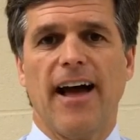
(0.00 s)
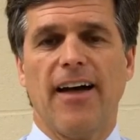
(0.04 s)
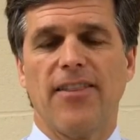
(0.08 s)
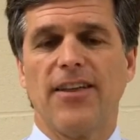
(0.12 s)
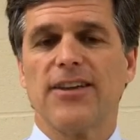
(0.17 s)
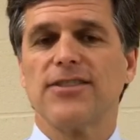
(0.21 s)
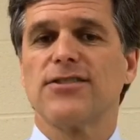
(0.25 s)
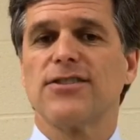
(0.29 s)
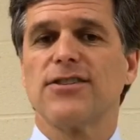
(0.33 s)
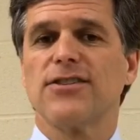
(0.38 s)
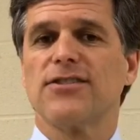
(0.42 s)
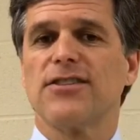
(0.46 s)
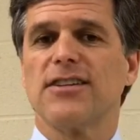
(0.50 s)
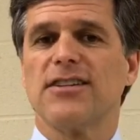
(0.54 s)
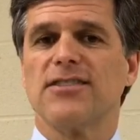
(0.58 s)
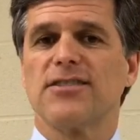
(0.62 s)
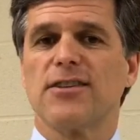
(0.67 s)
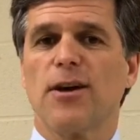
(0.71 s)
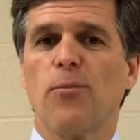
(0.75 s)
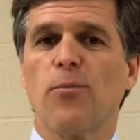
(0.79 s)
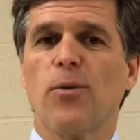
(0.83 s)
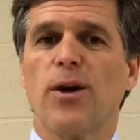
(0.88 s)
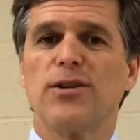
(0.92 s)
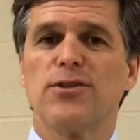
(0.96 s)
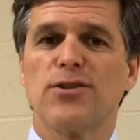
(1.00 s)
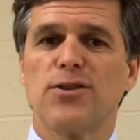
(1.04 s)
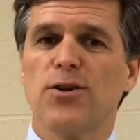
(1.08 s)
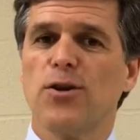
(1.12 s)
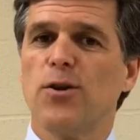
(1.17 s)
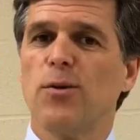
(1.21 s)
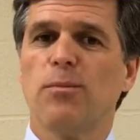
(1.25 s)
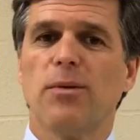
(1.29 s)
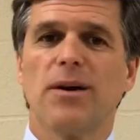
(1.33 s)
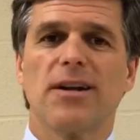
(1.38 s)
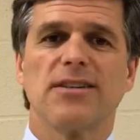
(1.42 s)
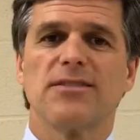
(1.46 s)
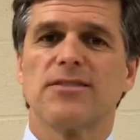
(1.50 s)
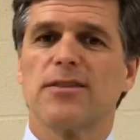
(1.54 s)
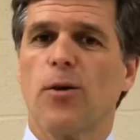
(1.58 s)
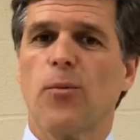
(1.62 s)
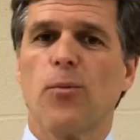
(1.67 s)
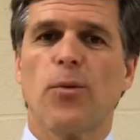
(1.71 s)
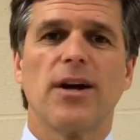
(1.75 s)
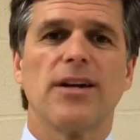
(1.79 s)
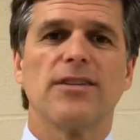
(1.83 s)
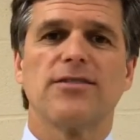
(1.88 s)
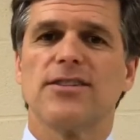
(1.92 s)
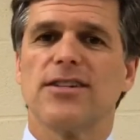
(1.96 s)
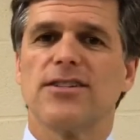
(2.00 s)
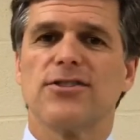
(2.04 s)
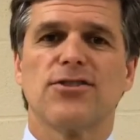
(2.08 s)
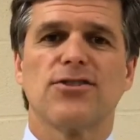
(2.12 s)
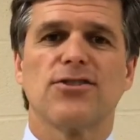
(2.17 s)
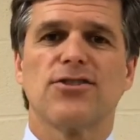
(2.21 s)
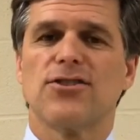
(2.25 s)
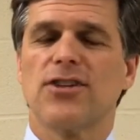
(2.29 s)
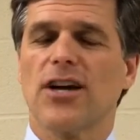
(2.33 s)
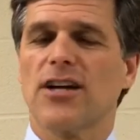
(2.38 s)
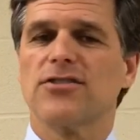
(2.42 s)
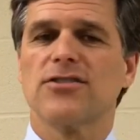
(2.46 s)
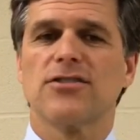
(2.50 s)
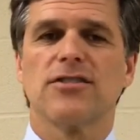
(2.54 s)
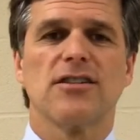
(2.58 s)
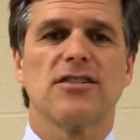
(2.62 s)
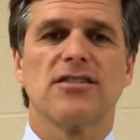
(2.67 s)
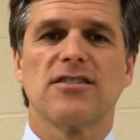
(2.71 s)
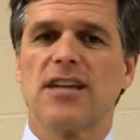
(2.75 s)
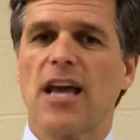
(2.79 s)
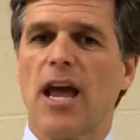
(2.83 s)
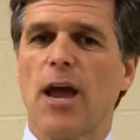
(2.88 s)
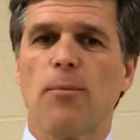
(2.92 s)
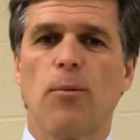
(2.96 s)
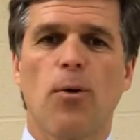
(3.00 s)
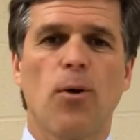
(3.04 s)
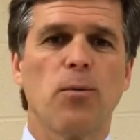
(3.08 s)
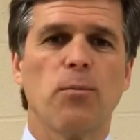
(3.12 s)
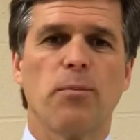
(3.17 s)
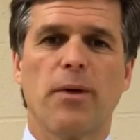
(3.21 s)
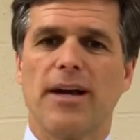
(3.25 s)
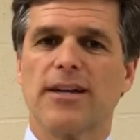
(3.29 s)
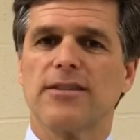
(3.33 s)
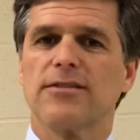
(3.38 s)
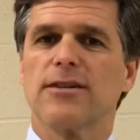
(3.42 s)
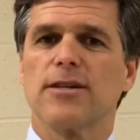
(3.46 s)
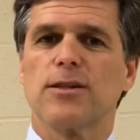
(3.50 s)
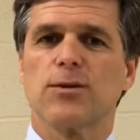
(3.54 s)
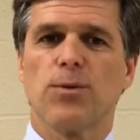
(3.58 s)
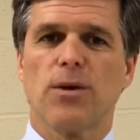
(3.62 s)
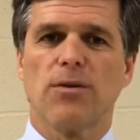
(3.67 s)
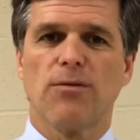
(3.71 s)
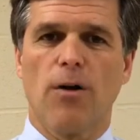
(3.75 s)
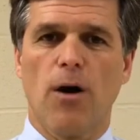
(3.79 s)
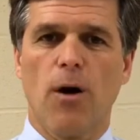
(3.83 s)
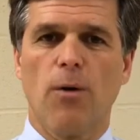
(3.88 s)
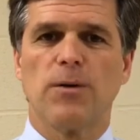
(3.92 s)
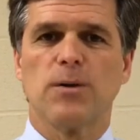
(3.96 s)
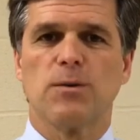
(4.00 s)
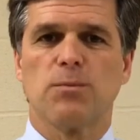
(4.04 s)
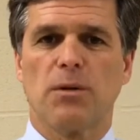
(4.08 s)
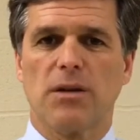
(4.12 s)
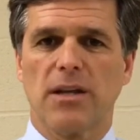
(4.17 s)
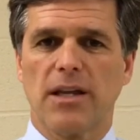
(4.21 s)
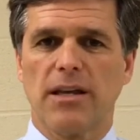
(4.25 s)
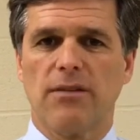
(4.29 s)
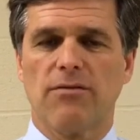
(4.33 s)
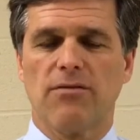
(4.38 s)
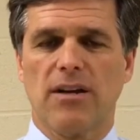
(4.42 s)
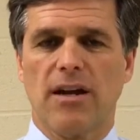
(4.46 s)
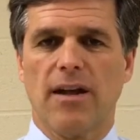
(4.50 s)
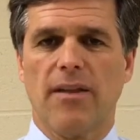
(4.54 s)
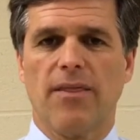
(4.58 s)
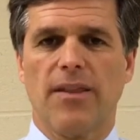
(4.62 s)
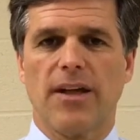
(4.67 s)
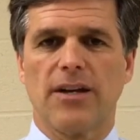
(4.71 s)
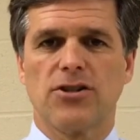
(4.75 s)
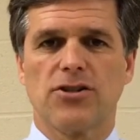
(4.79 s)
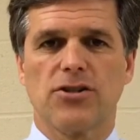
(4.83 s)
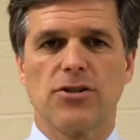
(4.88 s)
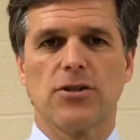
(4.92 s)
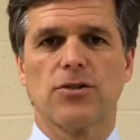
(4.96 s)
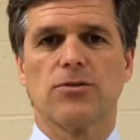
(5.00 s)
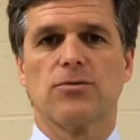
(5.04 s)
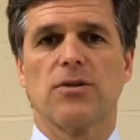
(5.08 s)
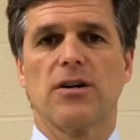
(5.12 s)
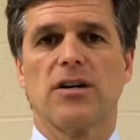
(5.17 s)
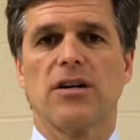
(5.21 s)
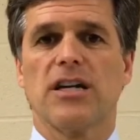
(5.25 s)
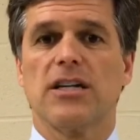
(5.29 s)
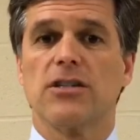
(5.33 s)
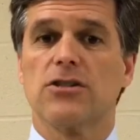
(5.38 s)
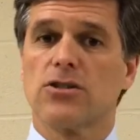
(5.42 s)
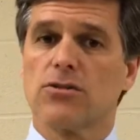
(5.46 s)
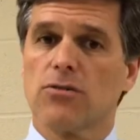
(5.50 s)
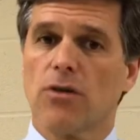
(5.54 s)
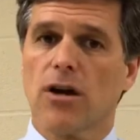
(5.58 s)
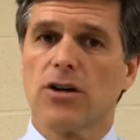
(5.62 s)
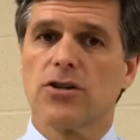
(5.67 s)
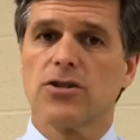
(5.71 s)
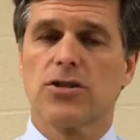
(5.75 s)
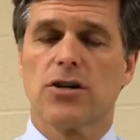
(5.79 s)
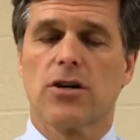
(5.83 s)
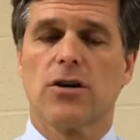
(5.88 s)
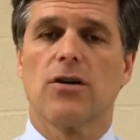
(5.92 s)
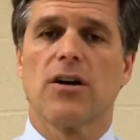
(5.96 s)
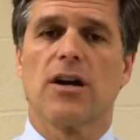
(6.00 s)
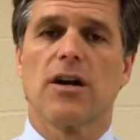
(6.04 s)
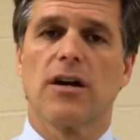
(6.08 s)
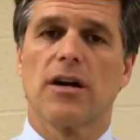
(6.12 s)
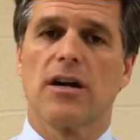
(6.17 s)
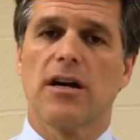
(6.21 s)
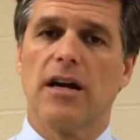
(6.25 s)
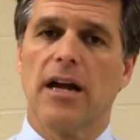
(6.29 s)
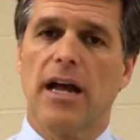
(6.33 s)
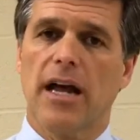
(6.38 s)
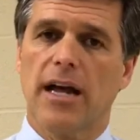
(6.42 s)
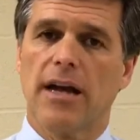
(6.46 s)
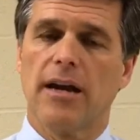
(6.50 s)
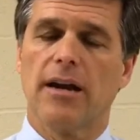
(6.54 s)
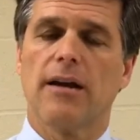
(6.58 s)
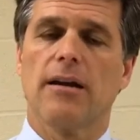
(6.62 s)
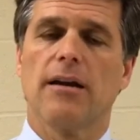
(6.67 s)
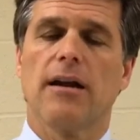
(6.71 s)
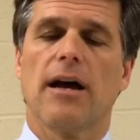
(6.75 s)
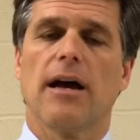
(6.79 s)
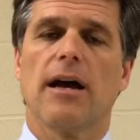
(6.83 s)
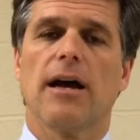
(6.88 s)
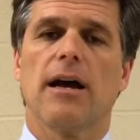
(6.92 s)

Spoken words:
This is in some ways new, but in some ways it's just the same old basics we've always believed in, that children need structure and